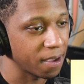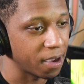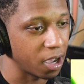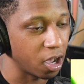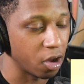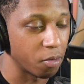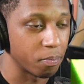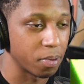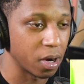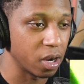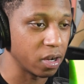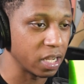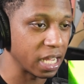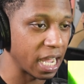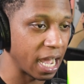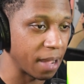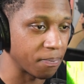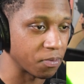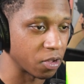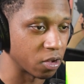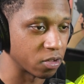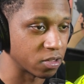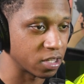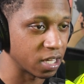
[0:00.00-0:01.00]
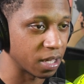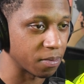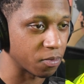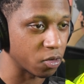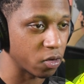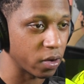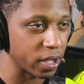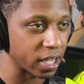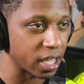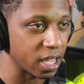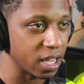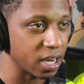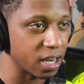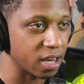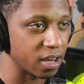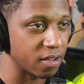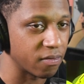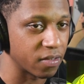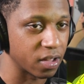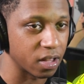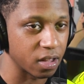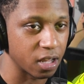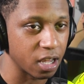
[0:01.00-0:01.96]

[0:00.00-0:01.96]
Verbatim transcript: Oh, Broly hopped on tip quick. He didn't even